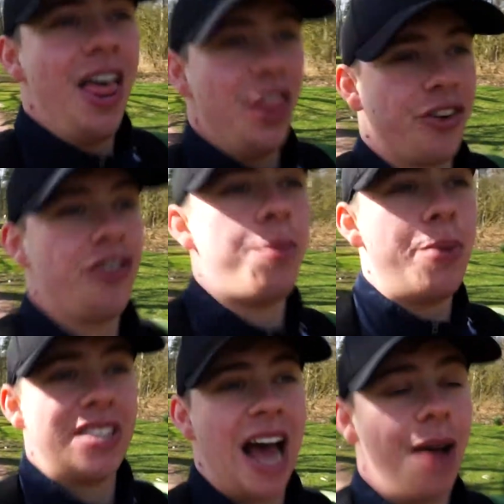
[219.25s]
The grip
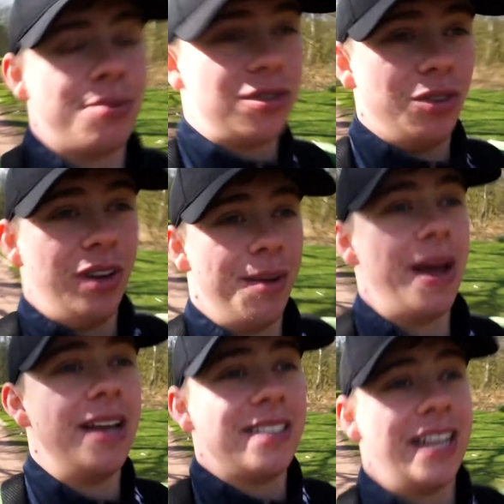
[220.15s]
is absolutely
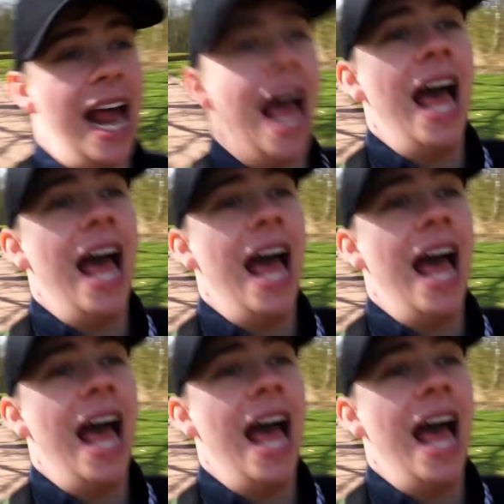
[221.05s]
amazing.